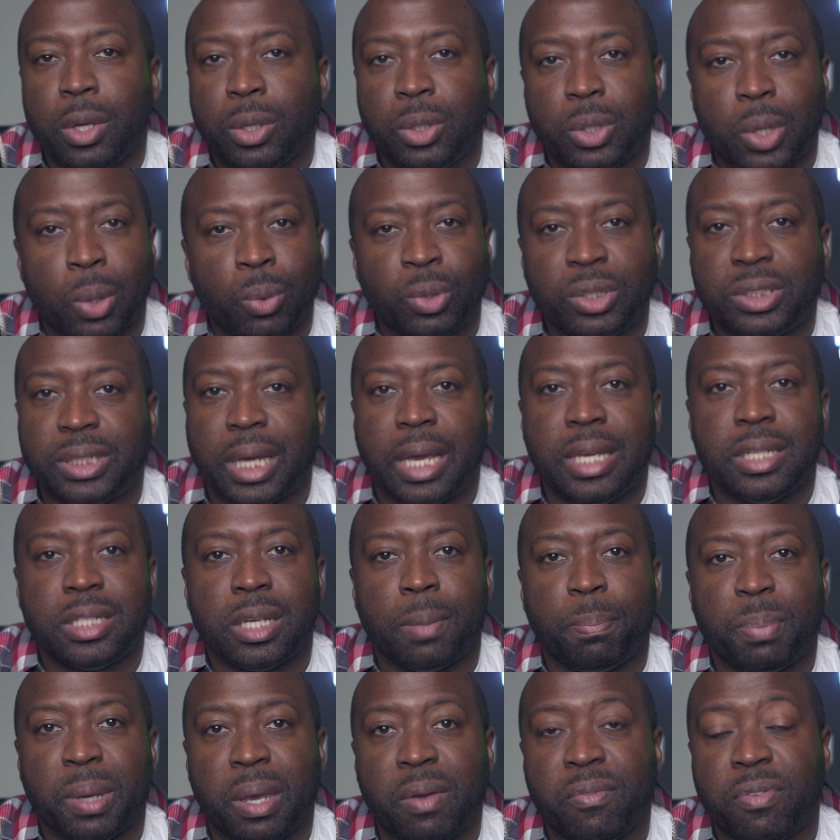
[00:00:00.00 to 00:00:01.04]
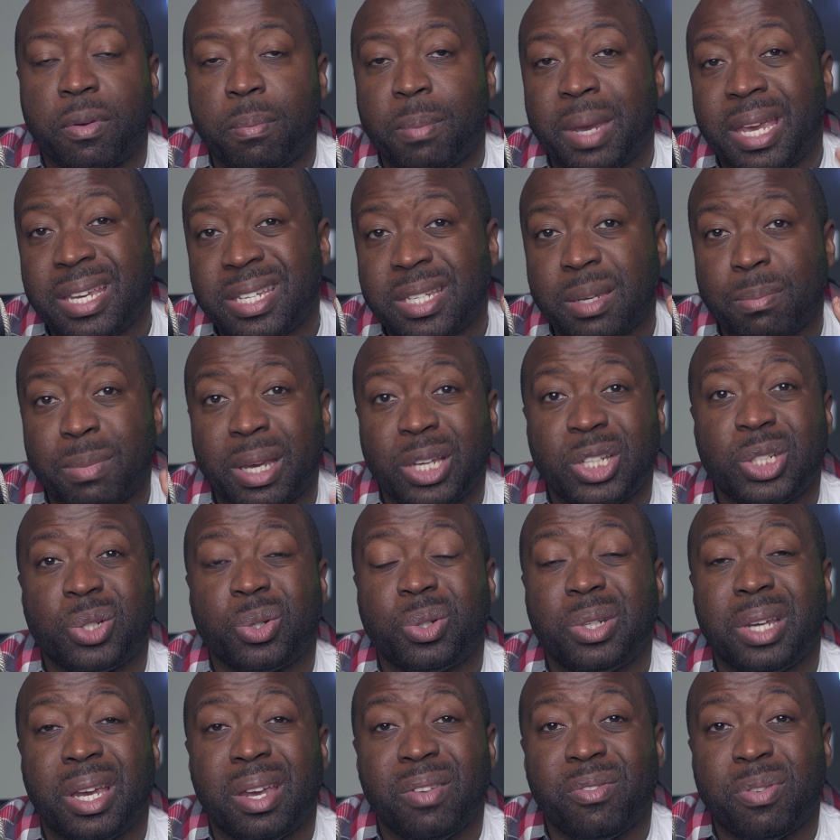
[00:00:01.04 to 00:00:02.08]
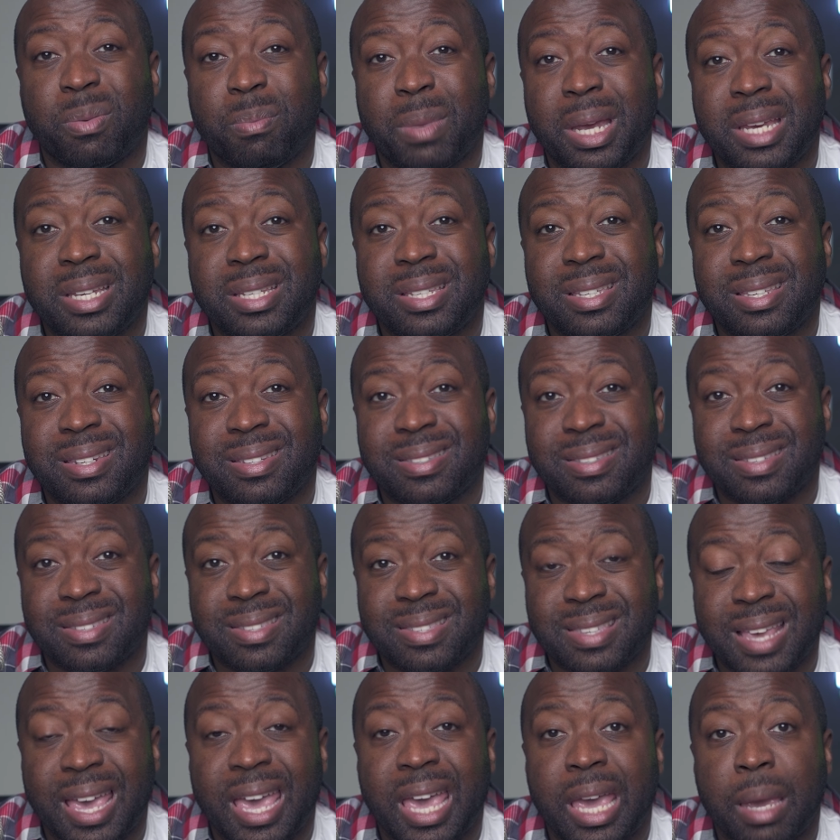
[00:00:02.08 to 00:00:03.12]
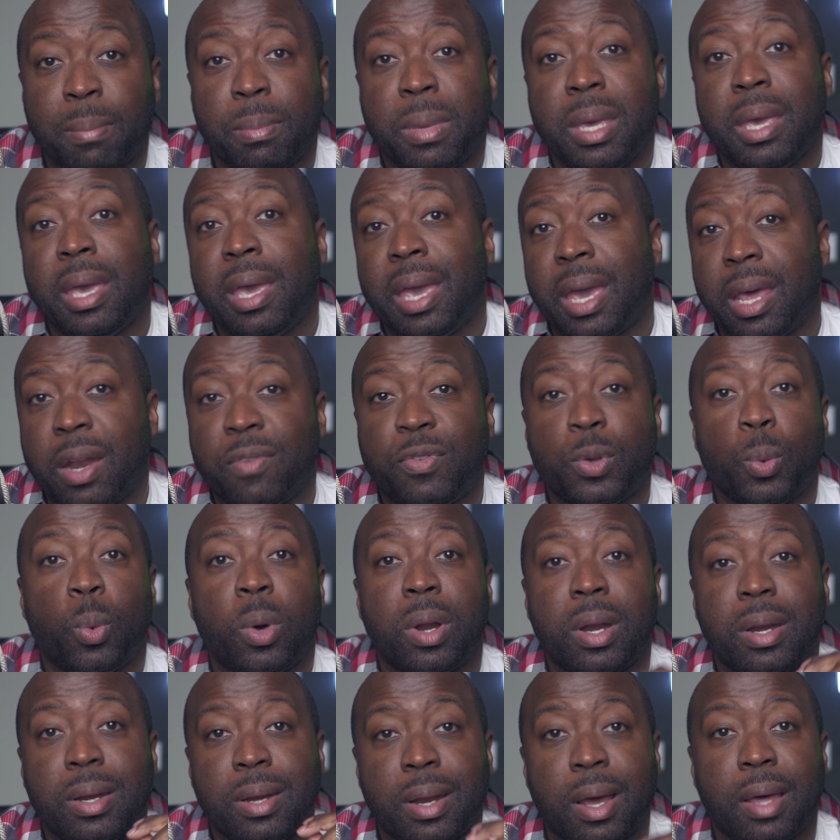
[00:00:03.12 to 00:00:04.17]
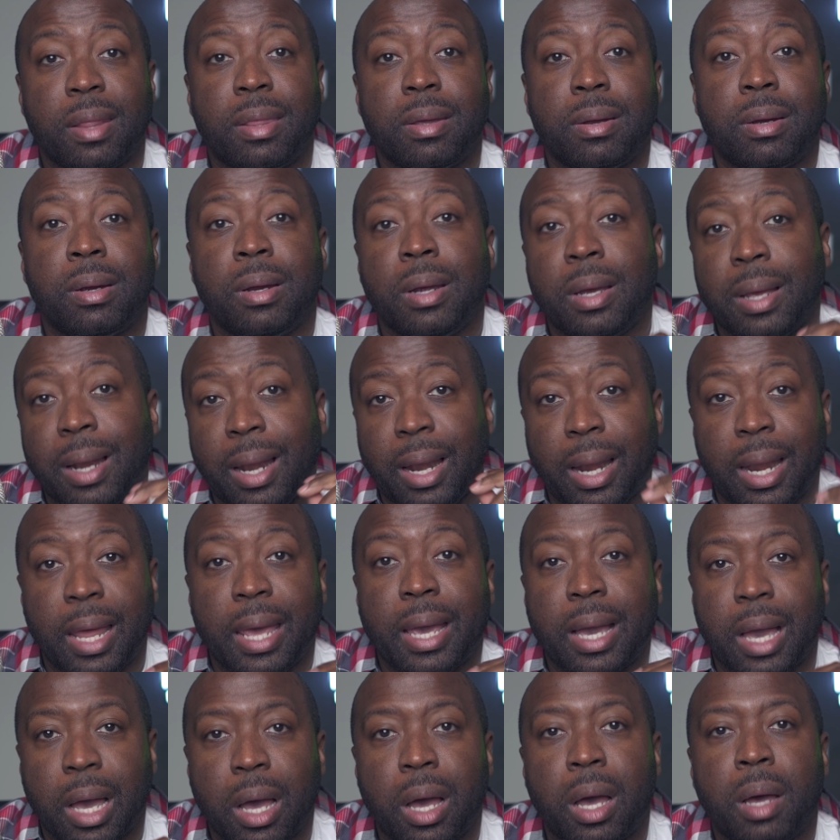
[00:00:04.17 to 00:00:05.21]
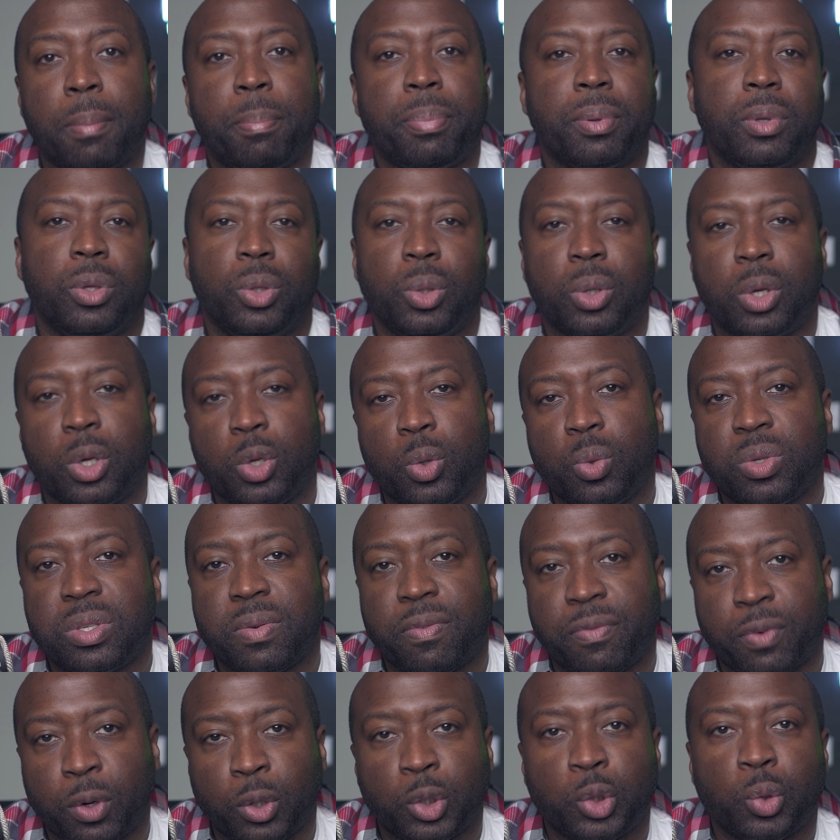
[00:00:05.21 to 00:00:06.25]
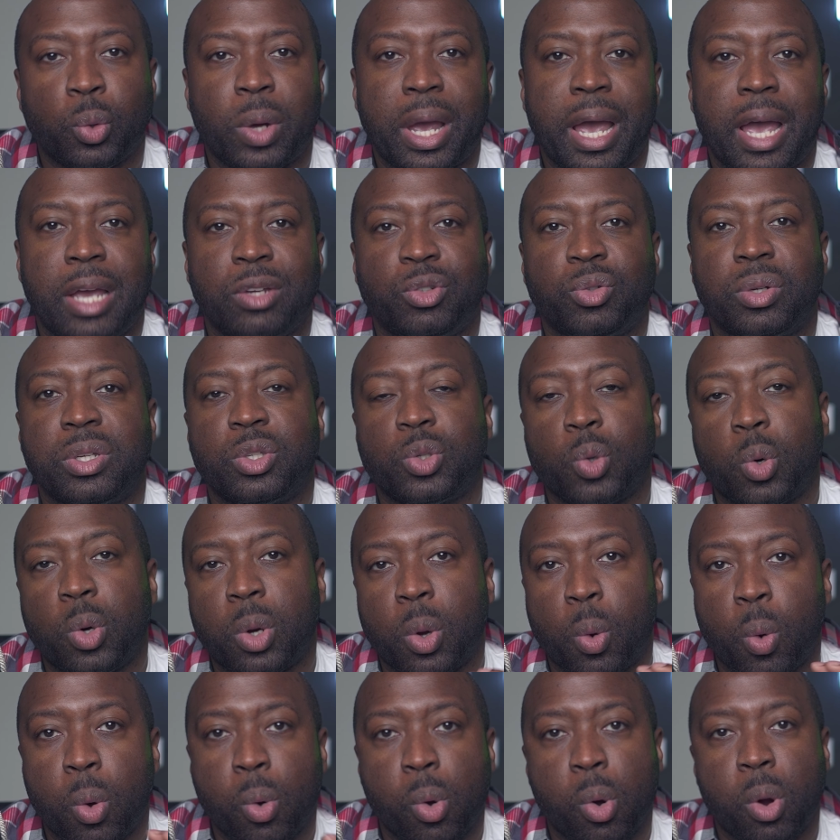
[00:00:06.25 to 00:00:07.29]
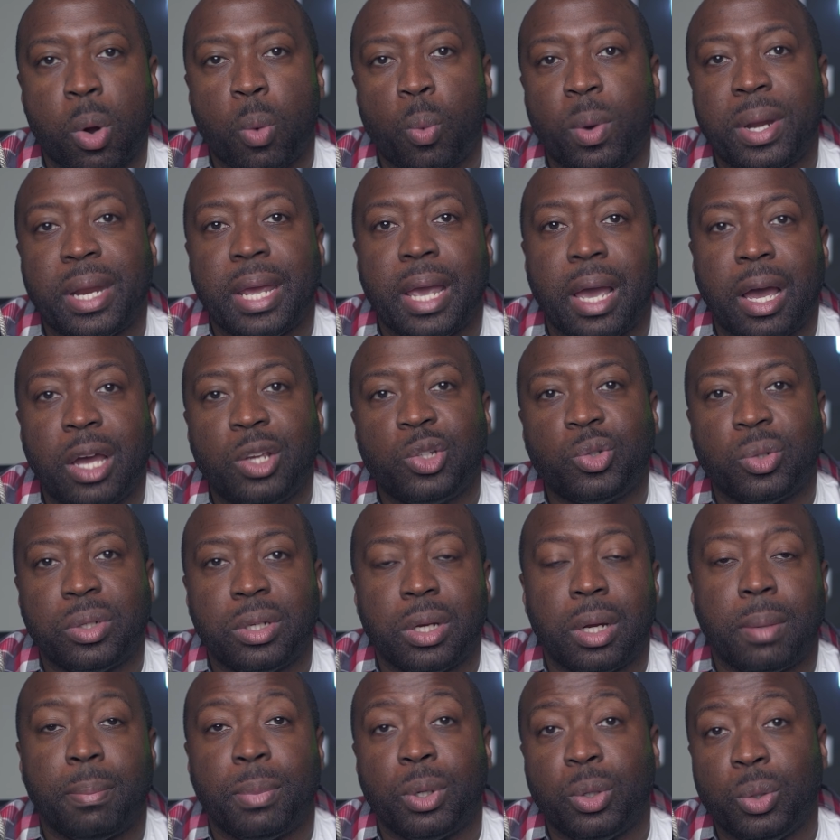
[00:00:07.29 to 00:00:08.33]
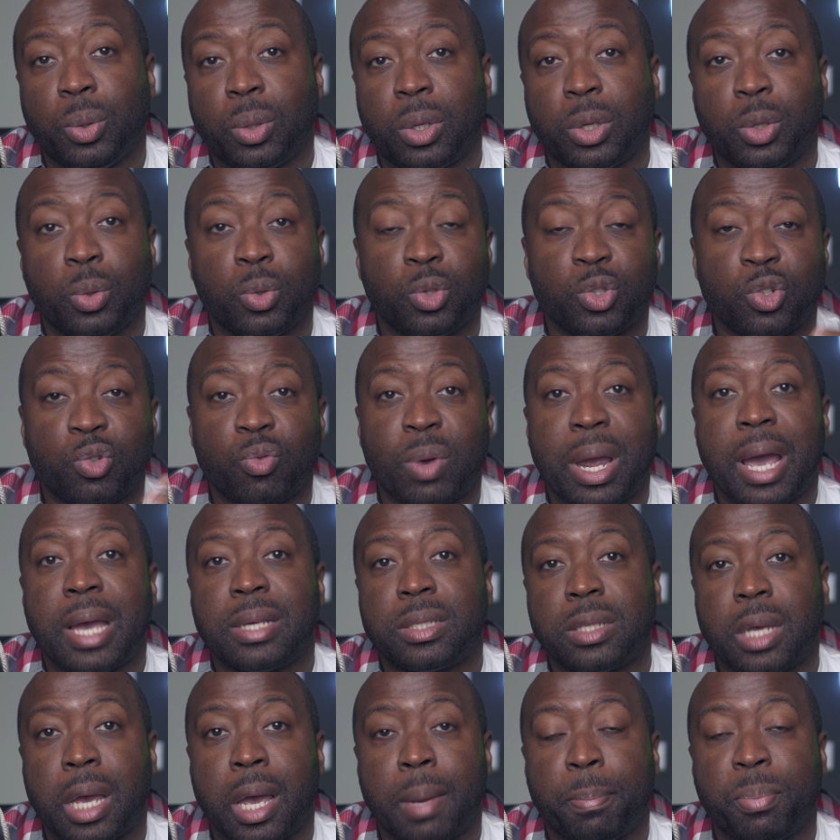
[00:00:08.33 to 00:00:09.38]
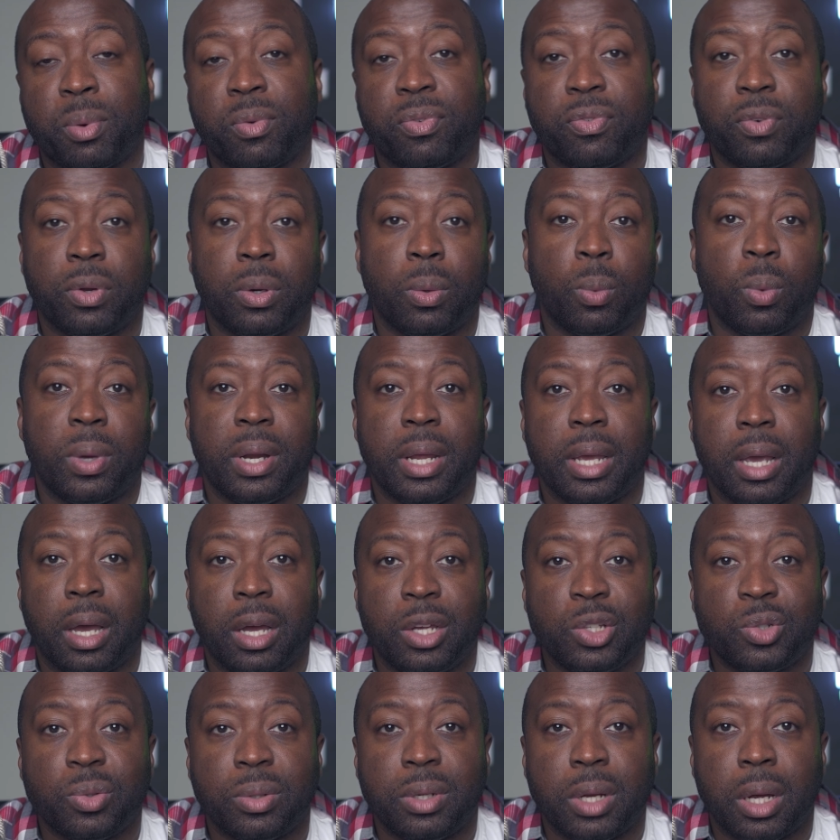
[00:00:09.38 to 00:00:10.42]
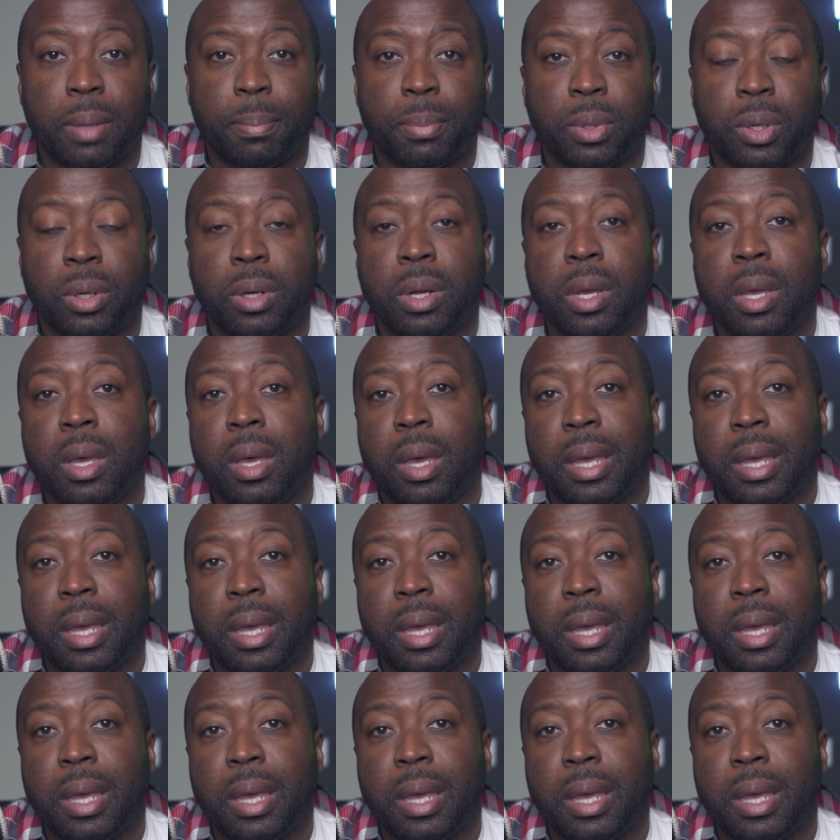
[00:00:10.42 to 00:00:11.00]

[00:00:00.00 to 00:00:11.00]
Don't change up your information. Make sure your information is the same. And if you want another leg up, you can use a virtual address or a 1-800 number. You can use Grasshopper for the 1-800 number.